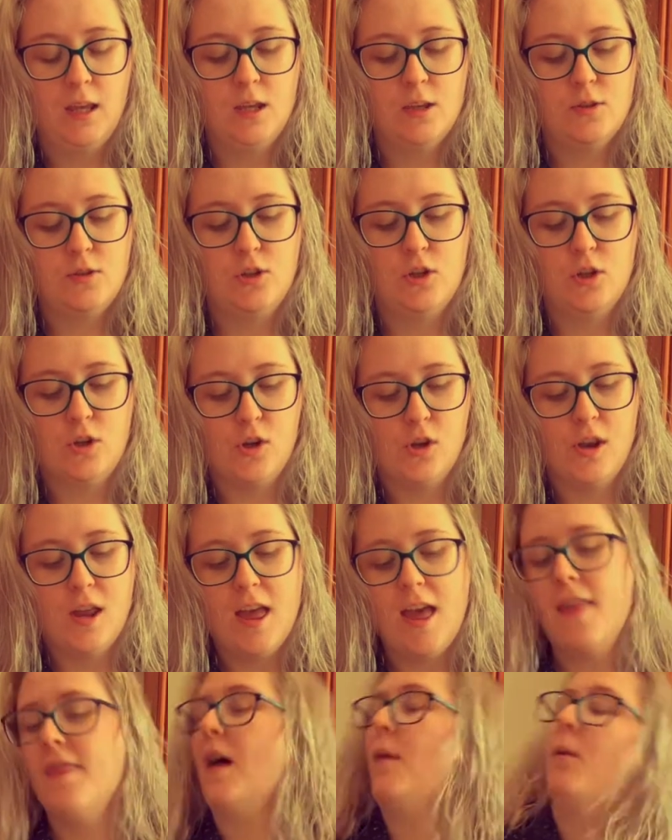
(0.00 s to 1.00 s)
Soon
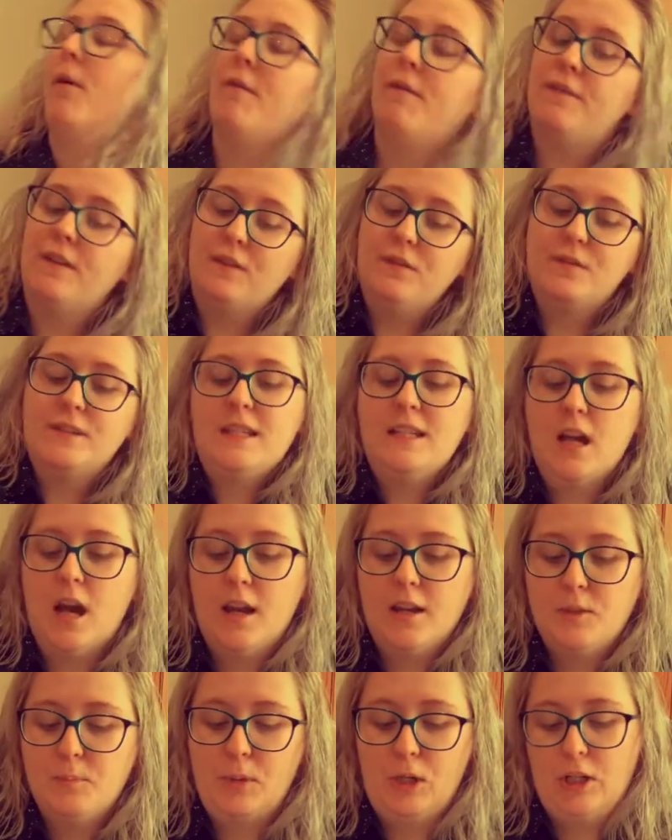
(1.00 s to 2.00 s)
there were 50
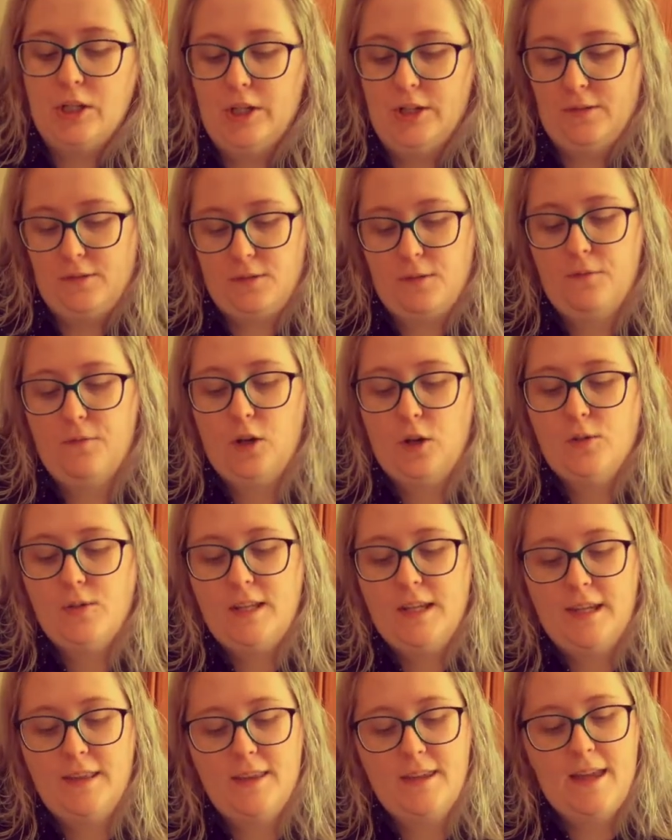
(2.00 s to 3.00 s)
coloured balloons
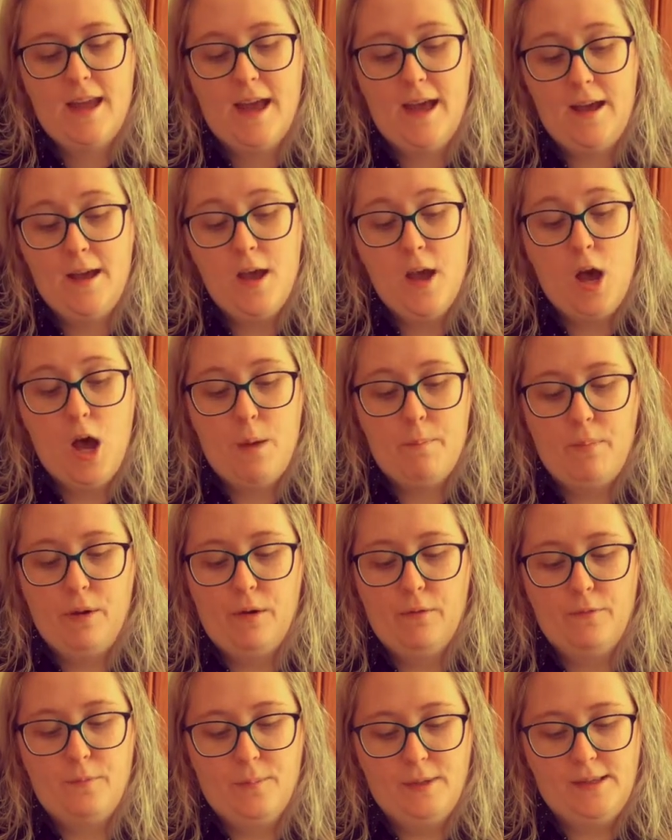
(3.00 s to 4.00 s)
floating in the air
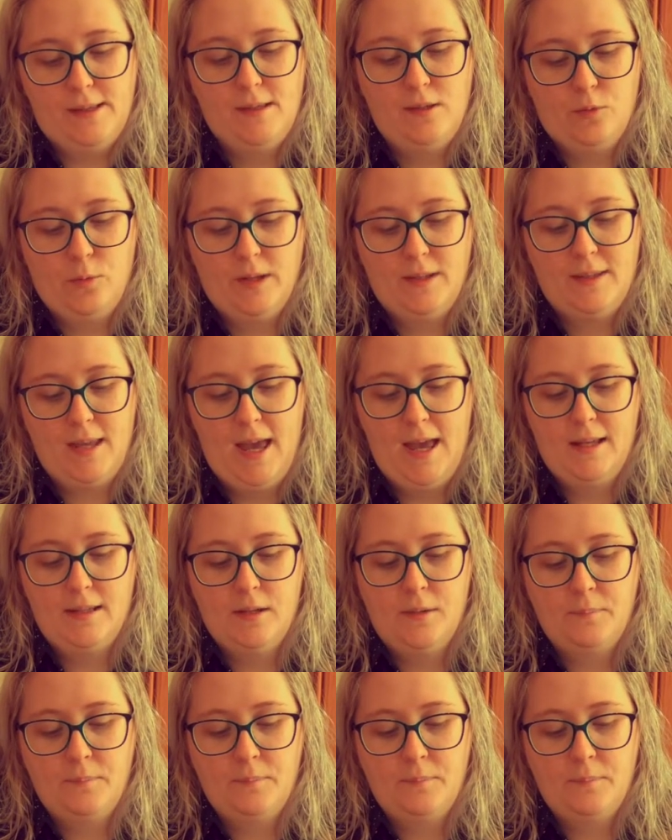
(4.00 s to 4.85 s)
above Mrs. Twit's head.